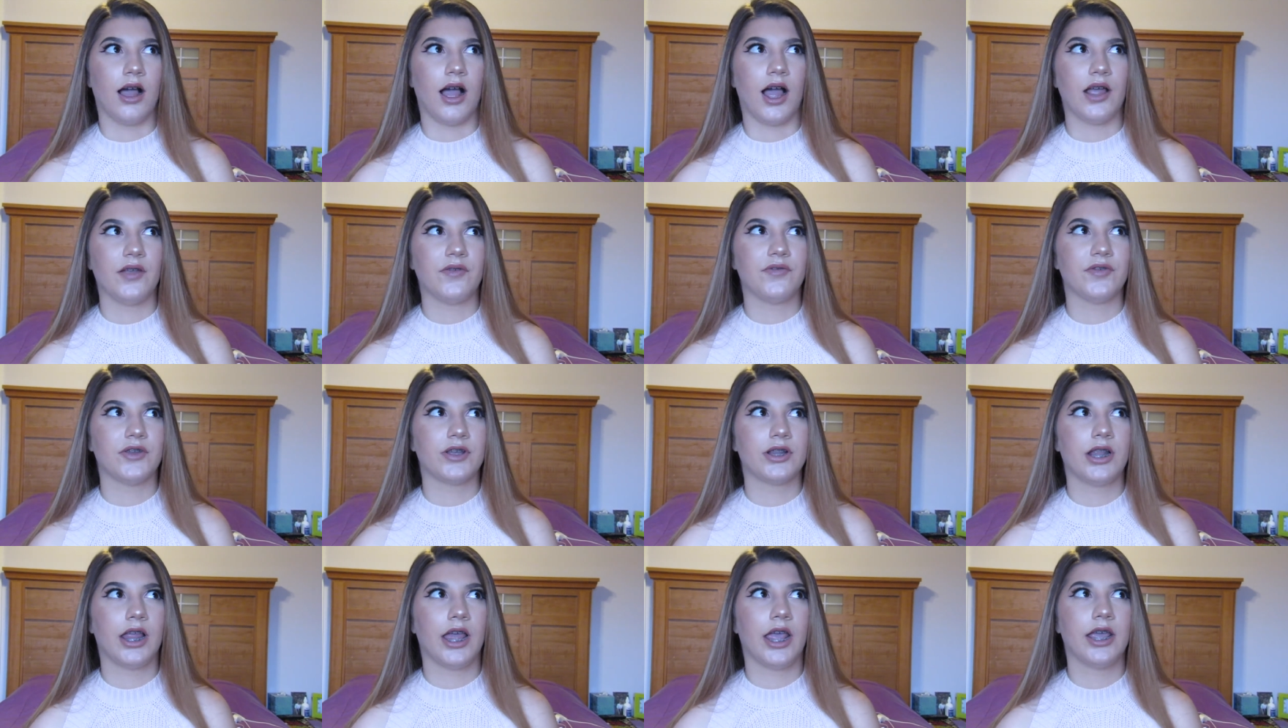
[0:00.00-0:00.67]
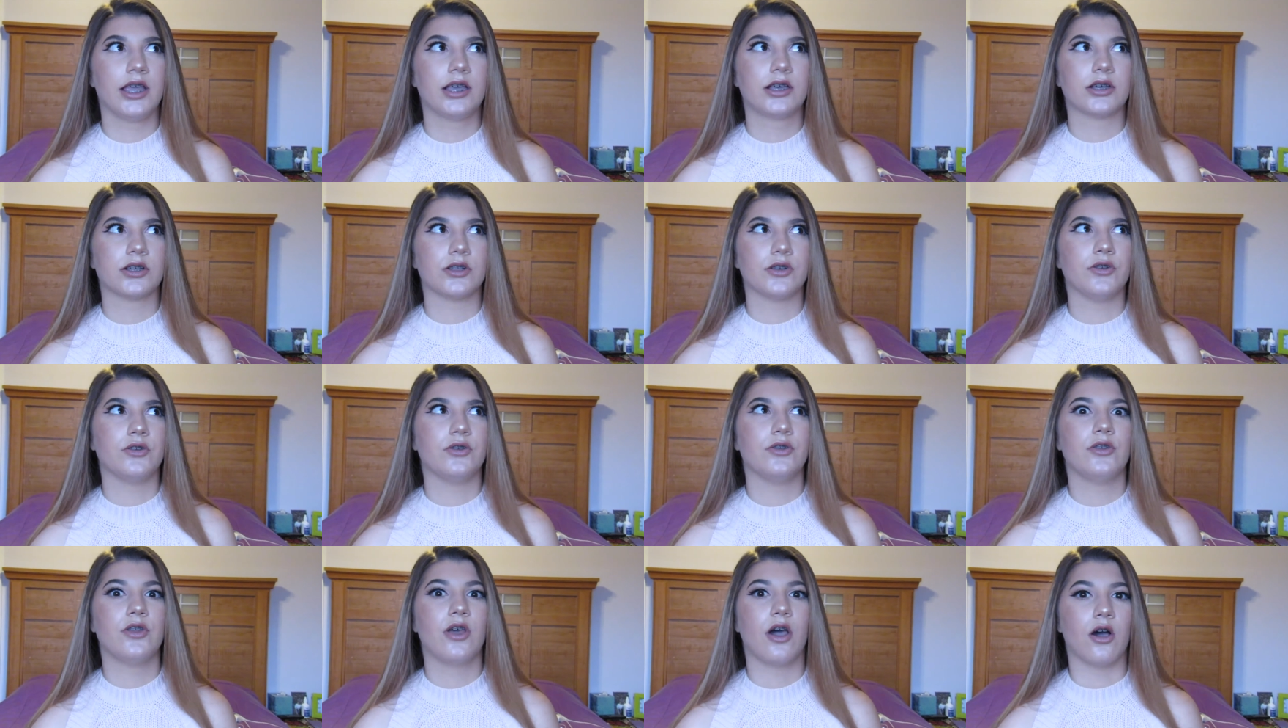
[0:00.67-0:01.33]
I feel like
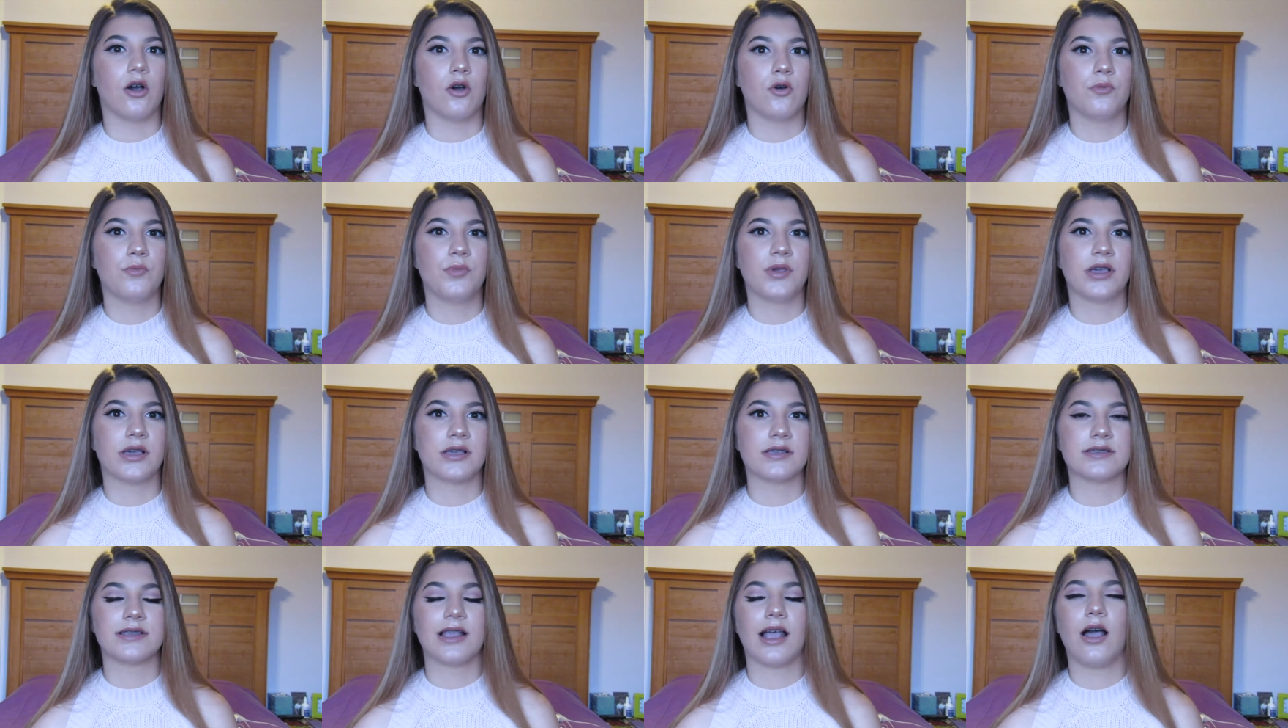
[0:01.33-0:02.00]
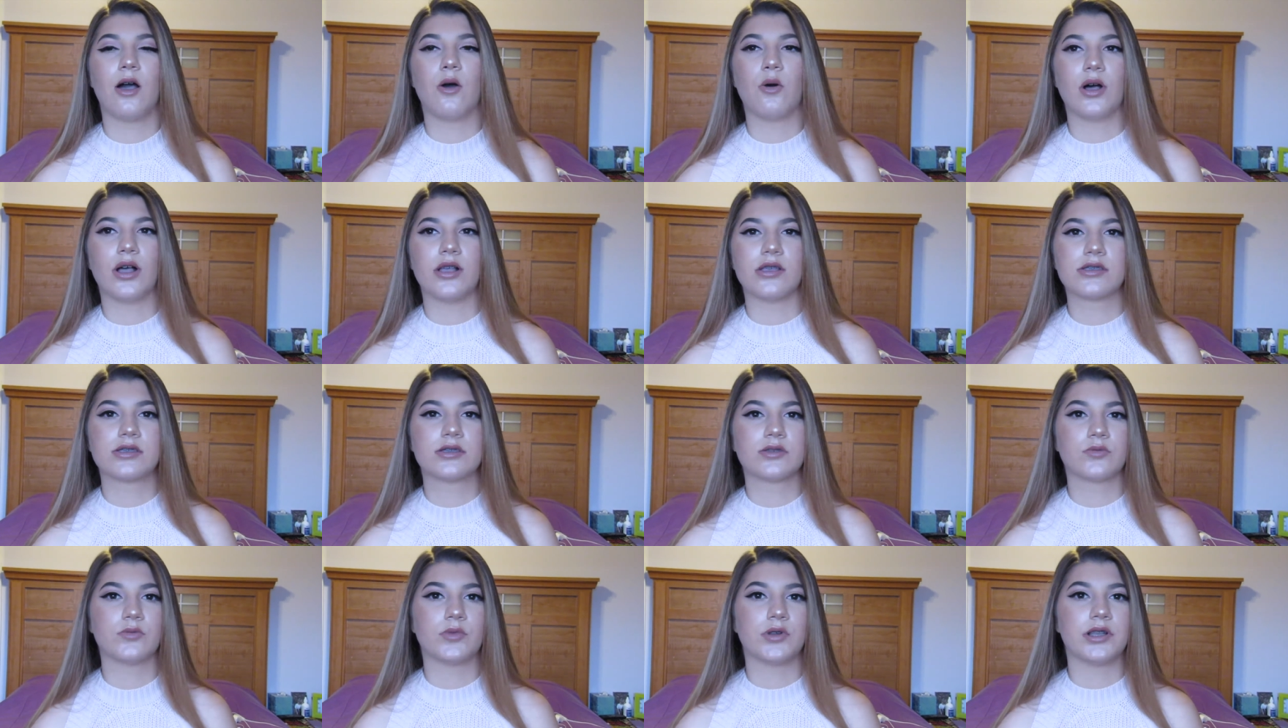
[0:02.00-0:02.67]
no, because how
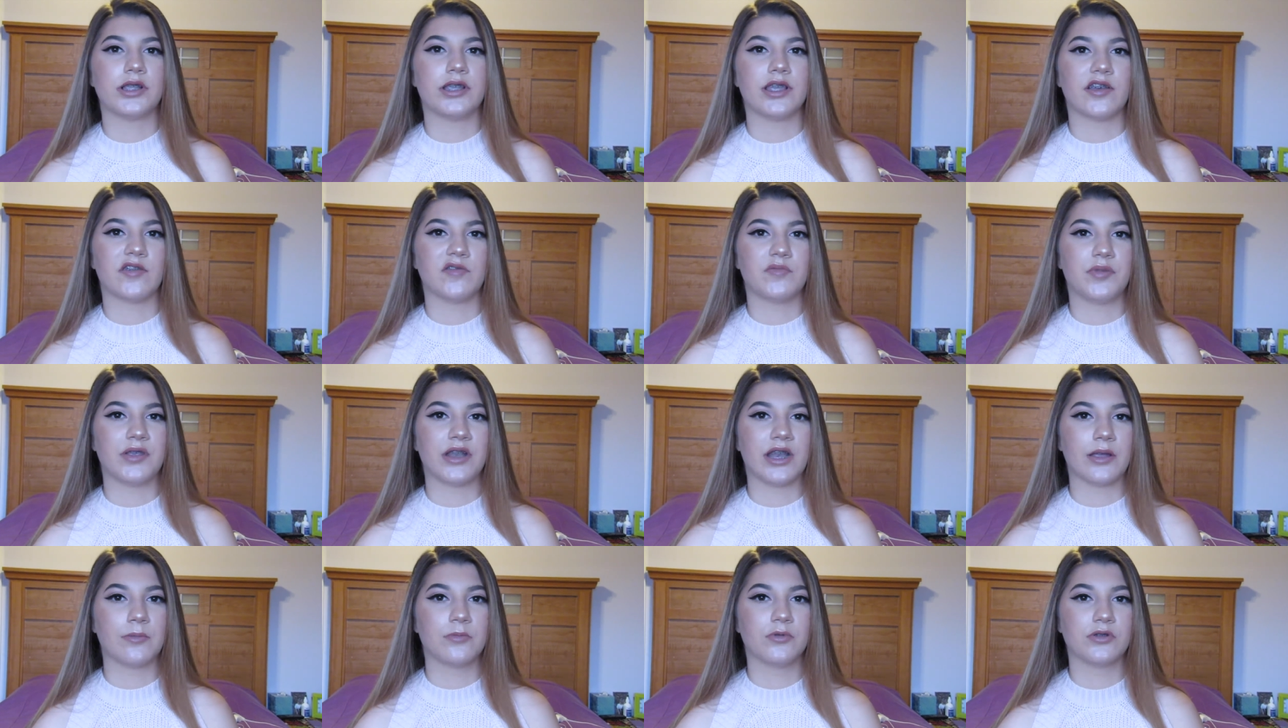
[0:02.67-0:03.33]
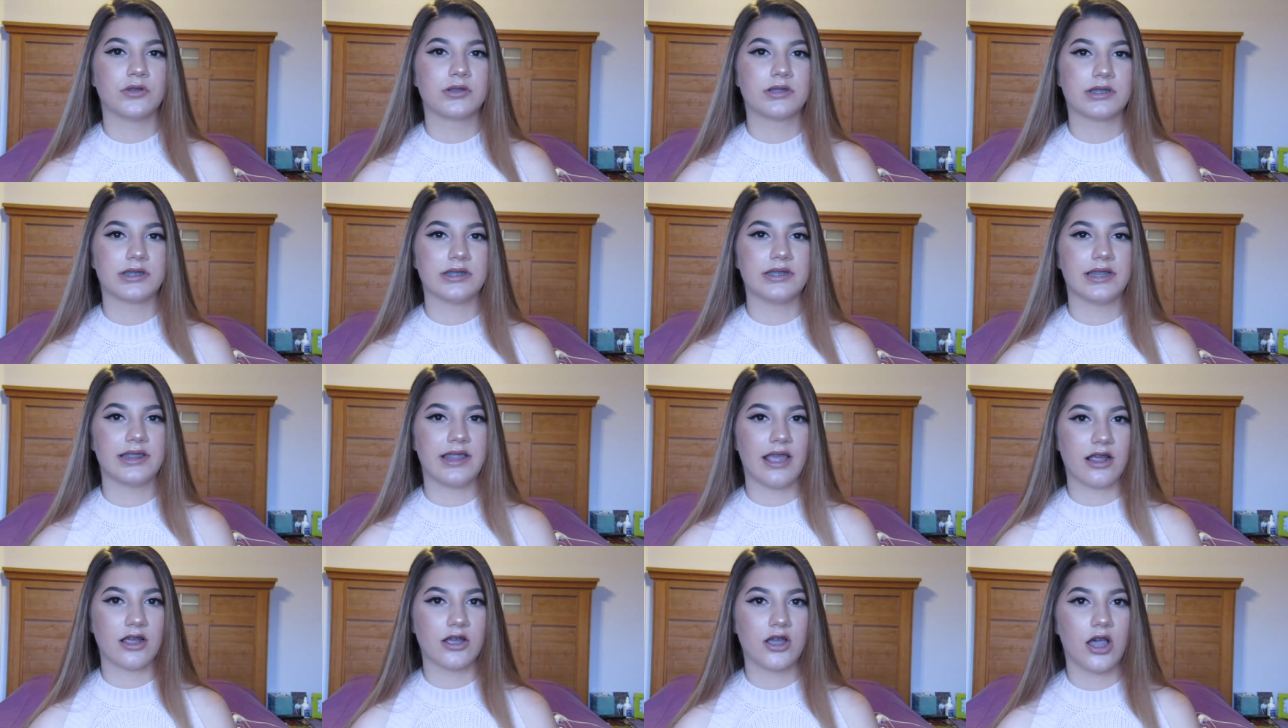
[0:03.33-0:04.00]
else would he have been able to
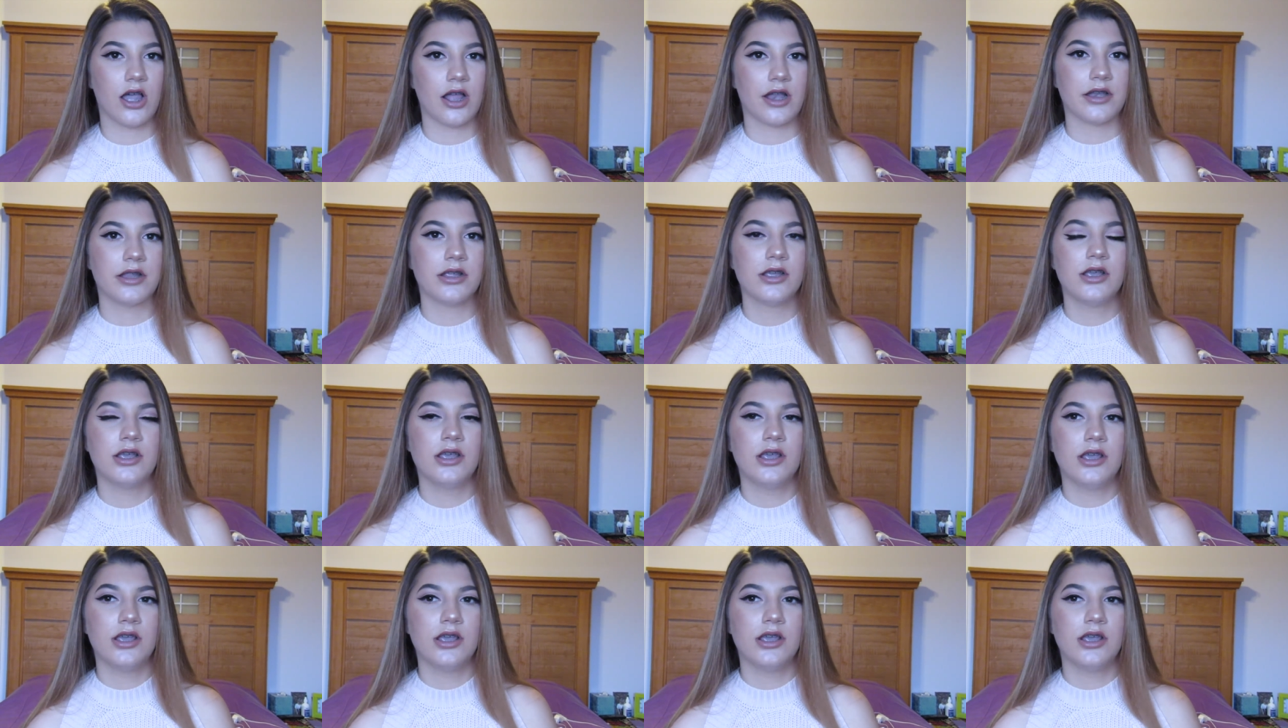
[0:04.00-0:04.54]
get that gun